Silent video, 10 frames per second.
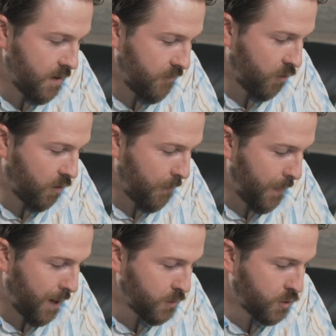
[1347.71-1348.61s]
for
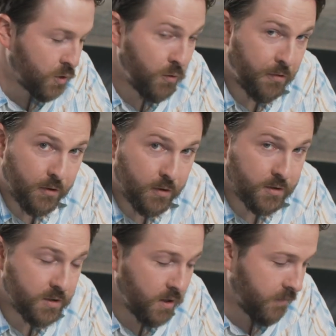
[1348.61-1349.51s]
about
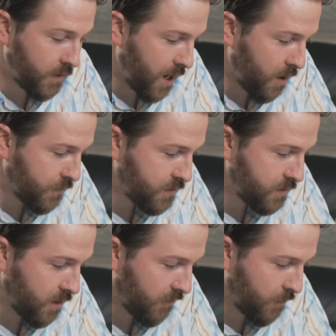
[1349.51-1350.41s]
2/3 of an
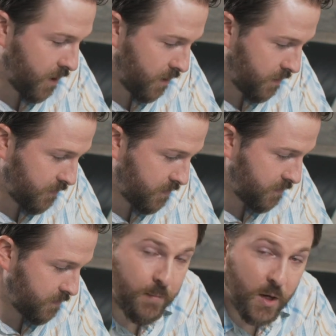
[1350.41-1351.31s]
ounce of mint leaves.
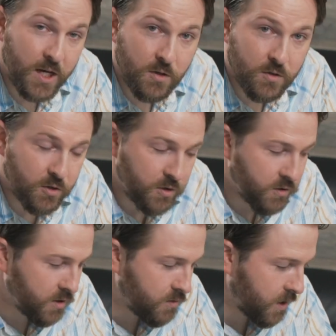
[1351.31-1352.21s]
And mojitos are
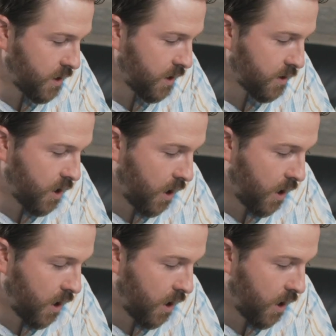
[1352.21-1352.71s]
usually drank in